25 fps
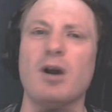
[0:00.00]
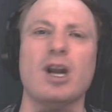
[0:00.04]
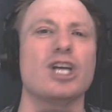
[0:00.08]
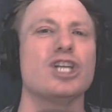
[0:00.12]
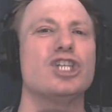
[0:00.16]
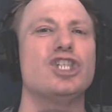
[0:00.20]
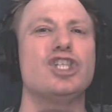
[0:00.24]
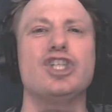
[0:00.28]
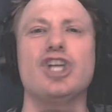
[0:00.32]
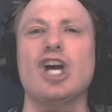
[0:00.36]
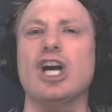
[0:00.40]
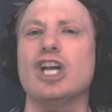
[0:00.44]

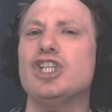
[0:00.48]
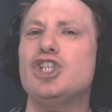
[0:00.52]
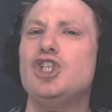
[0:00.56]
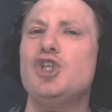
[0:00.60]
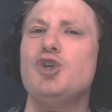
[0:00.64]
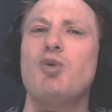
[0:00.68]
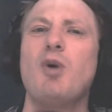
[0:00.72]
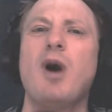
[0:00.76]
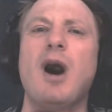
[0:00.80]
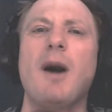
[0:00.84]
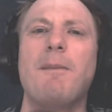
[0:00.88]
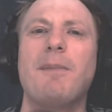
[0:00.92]
We want to
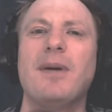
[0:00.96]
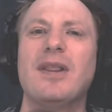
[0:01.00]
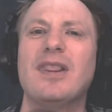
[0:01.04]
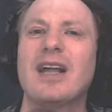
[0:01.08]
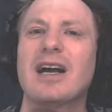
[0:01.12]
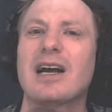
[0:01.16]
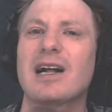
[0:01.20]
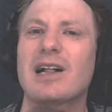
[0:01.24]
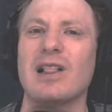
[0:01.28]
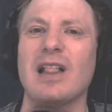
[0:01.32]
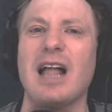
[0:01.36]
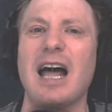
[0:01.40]
shut you
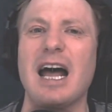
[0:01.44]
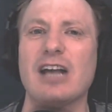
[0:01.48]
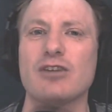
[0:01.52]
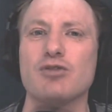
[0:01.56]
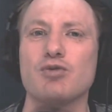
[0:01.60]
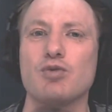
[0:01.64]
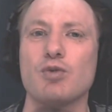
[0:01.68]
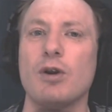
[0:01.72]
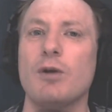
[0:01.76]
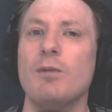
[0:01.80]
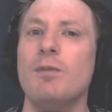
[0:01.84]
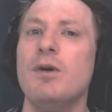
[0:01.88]
up in the
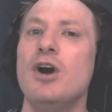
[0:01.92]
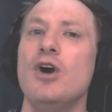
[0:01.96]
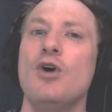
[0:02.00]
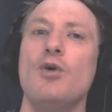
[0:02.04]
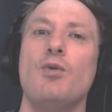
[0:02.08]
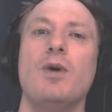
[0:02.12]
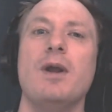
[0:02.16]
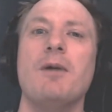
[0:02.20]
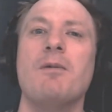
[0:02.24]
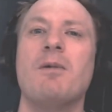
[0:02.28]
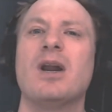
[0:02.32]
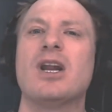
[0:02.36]

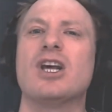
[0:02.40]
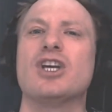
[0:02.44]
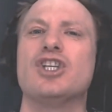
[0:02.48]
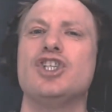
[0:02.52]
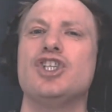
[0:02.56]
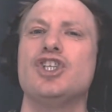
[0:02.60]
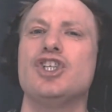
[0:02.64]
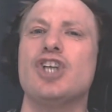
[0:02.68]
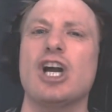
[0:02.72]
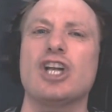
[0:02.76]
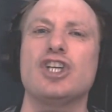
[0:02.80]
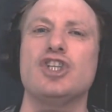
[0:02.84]
classroom. We
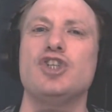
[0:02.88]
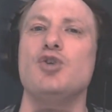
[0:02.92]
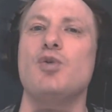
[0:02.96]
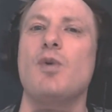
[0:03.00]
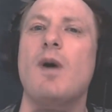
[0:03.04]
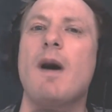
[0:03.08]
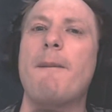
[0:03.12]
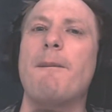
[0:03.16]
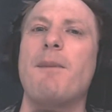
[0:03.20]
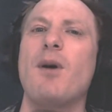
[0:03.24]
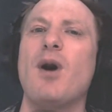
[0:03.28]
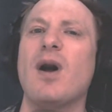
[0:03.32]
want to
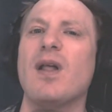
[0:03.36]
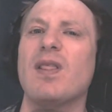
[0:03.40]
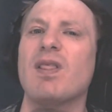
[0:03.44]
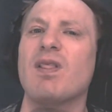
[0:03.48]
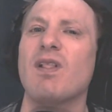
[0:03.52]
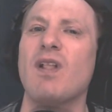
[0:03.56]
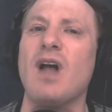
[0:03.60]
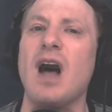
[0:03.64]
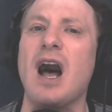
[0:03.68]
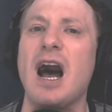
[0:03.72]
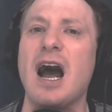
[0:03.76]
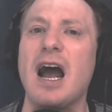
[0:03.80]
shut you
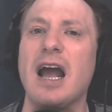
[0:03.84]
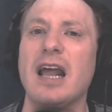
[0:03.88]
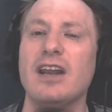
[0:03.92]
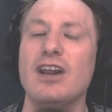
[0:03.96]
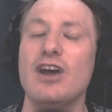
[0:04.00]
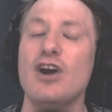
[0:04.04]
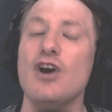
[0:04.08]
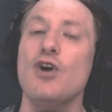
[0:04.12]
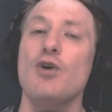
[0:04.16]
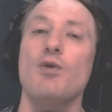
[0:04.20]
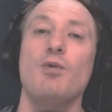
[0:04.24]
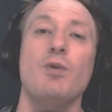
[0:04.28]
up
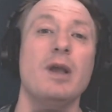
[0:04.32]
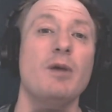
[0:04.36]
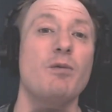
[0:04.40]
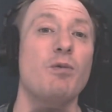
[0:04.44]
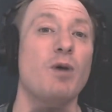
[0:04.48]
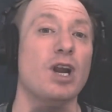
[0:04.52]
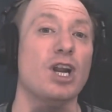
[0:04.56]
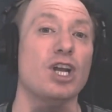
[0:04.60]
online.